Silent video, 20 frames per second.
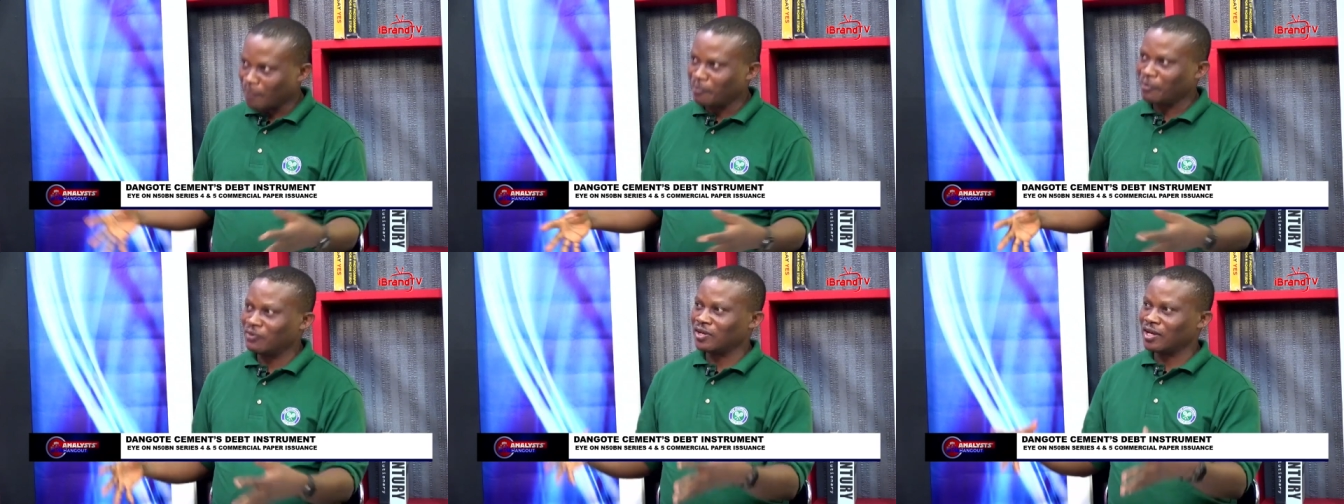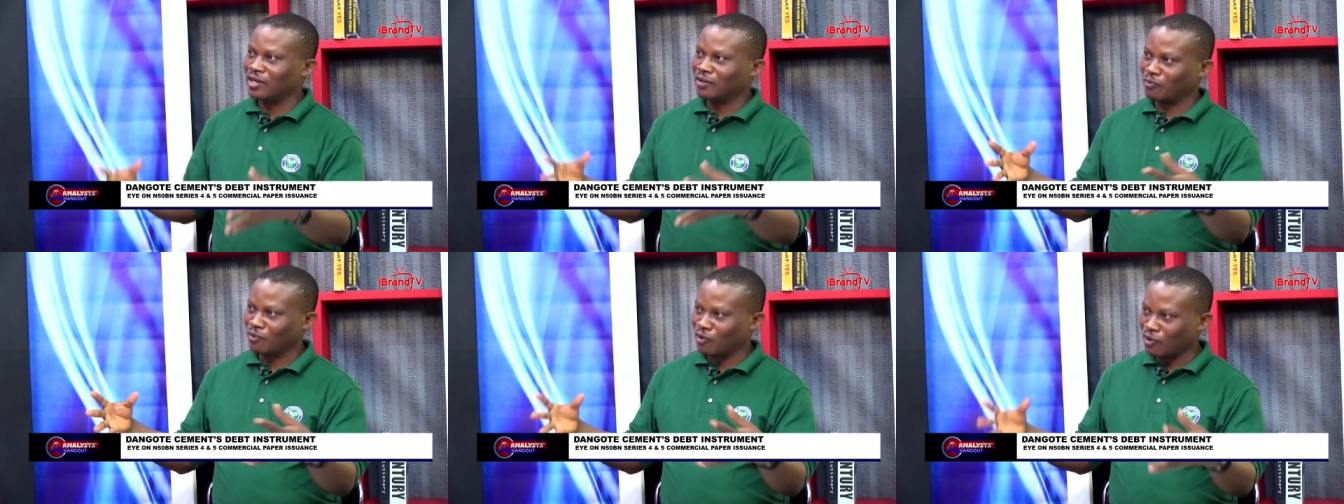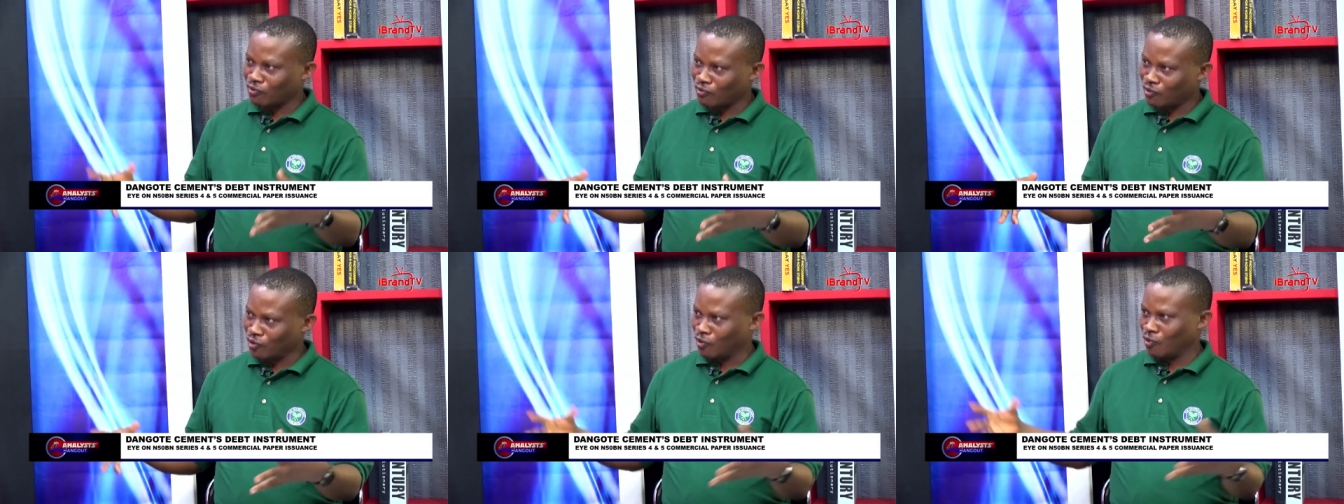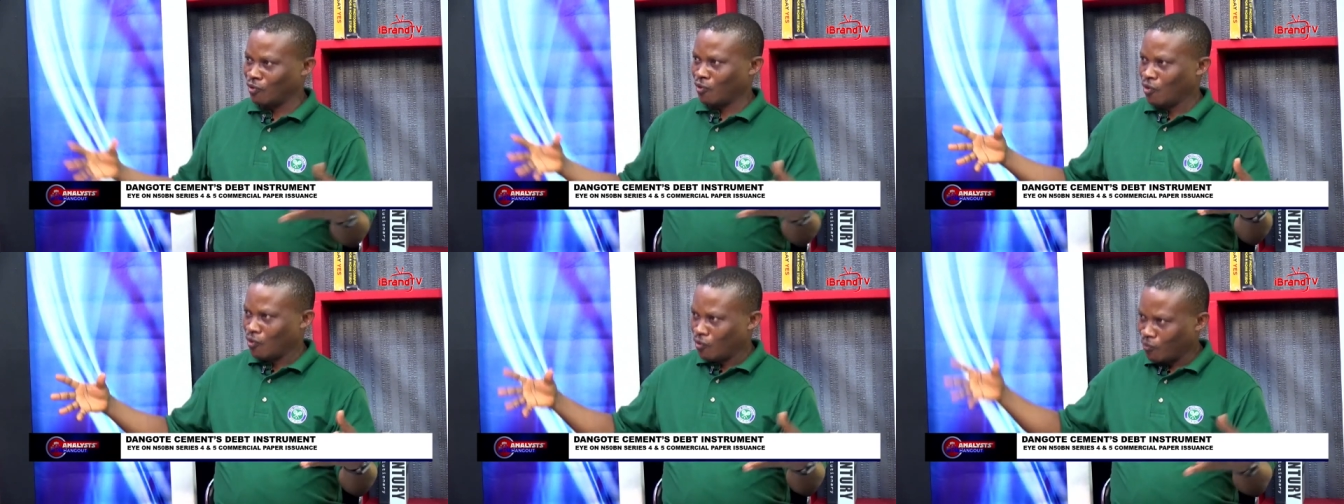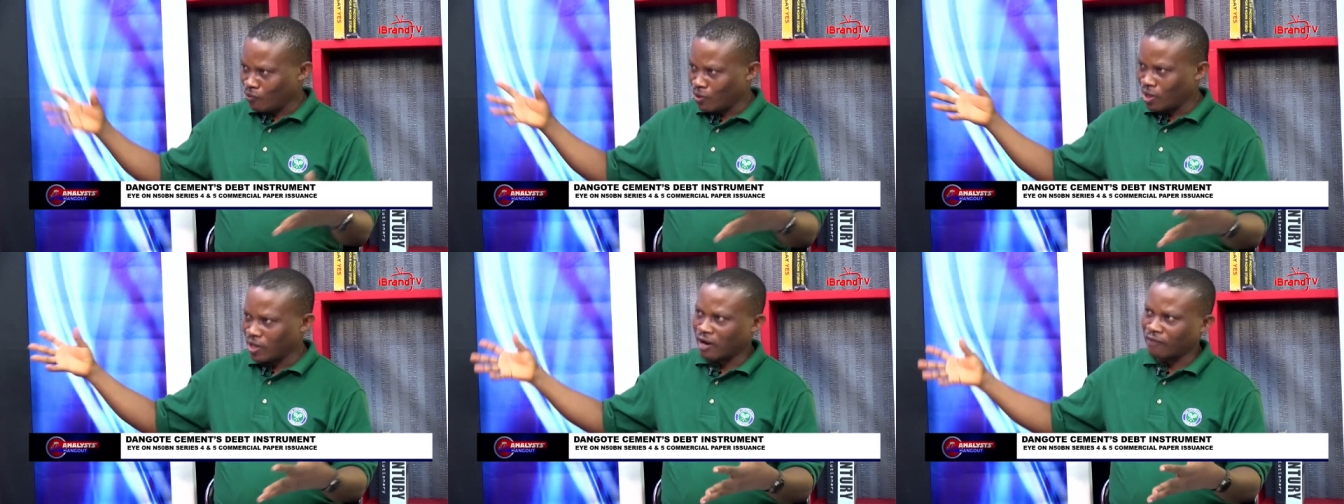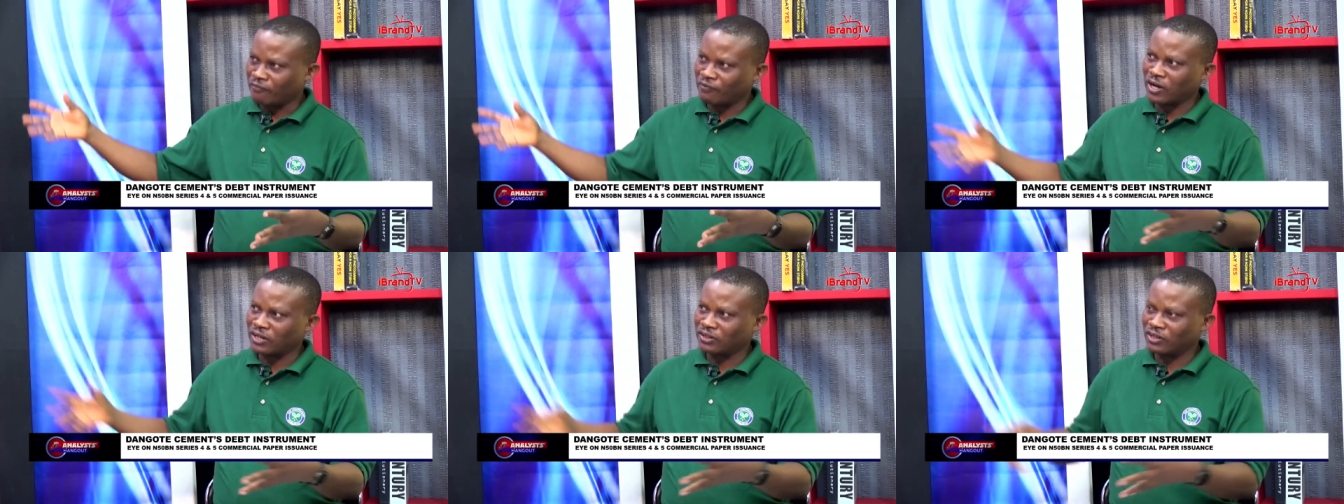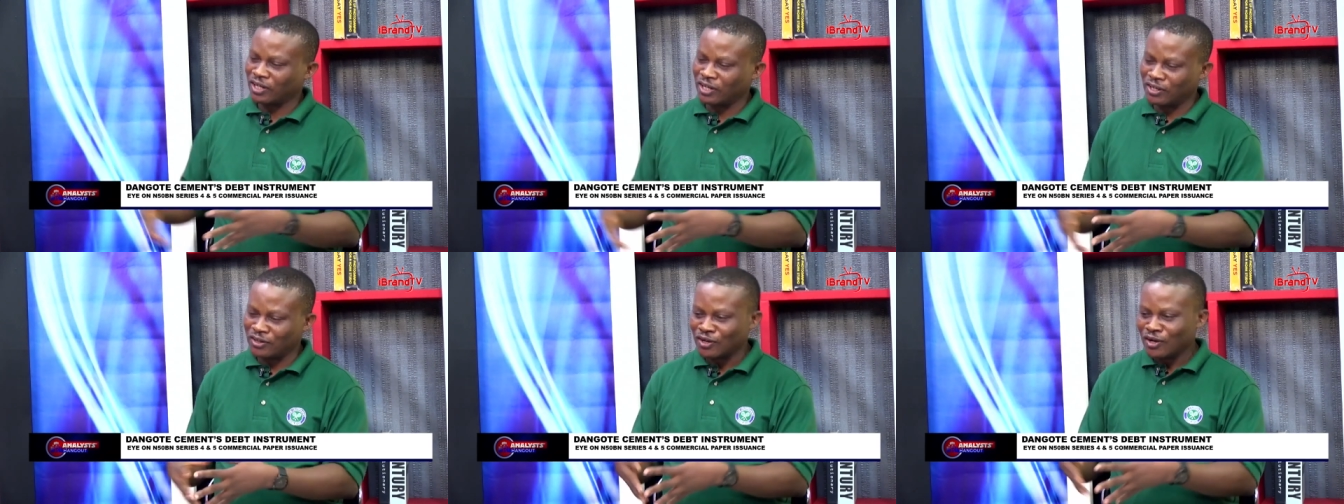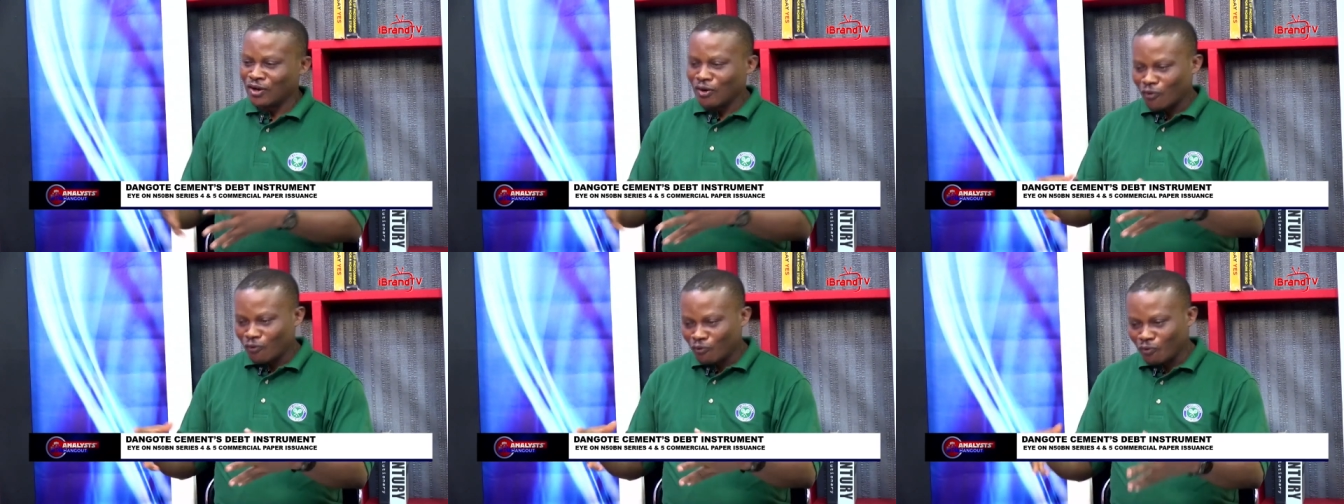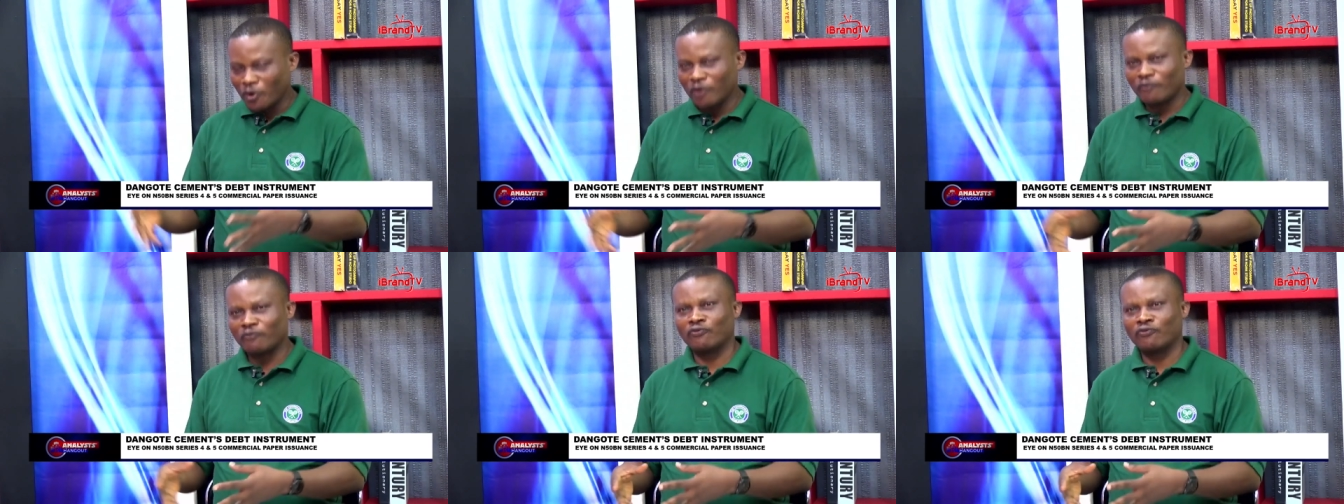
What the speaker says: business, because we know where their factory is. But